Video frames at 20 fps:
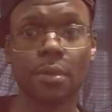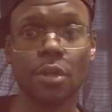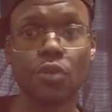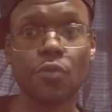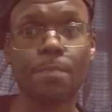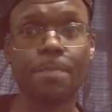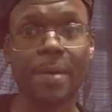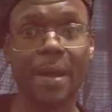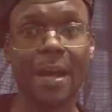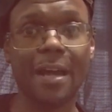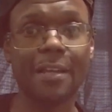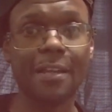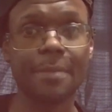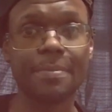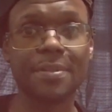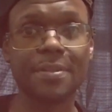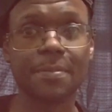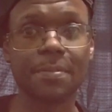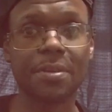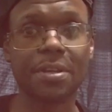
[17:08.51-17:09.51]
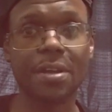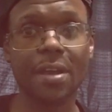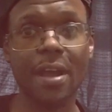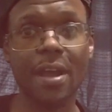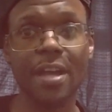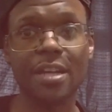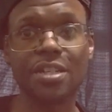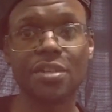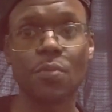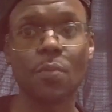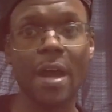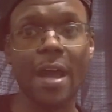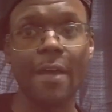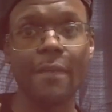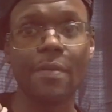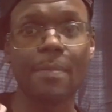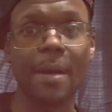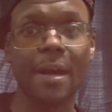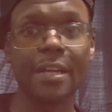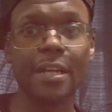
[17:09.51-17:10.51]
You pile up some cash. And while
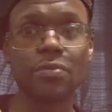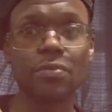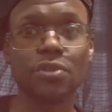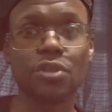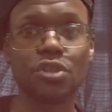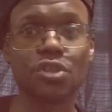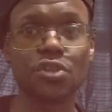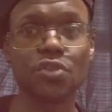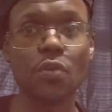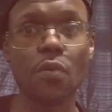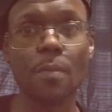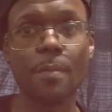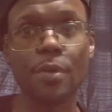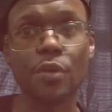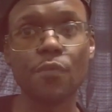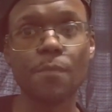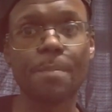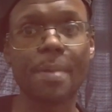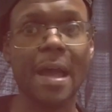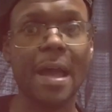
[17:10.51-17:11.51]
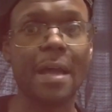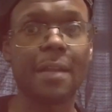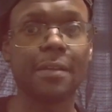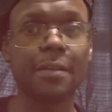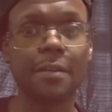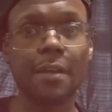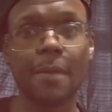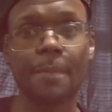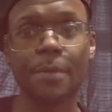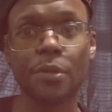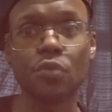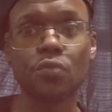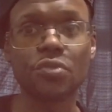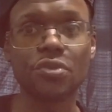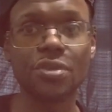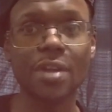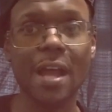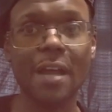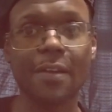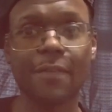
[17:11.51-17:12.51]
everybody else consuming, you piling up and you
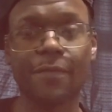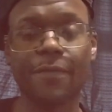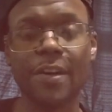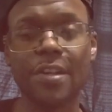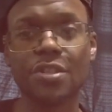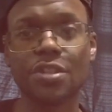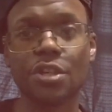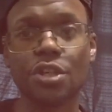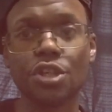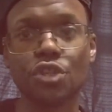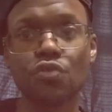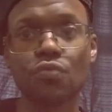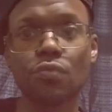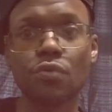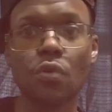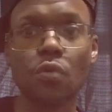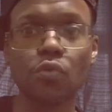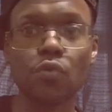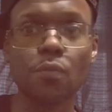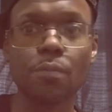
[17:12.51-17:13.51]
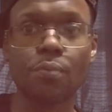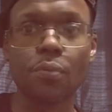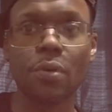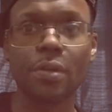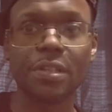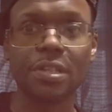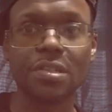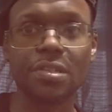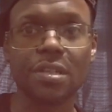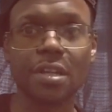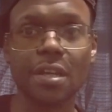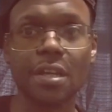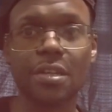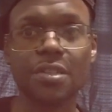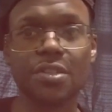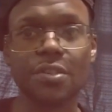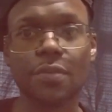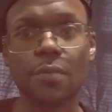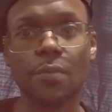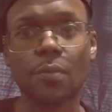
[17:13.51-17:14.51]
sacrifice it because you know you brought these
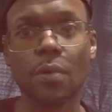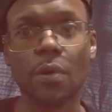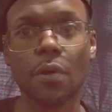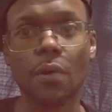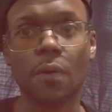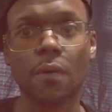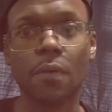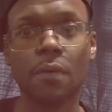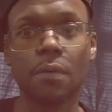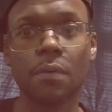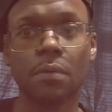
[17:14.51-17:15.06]
kids in the world.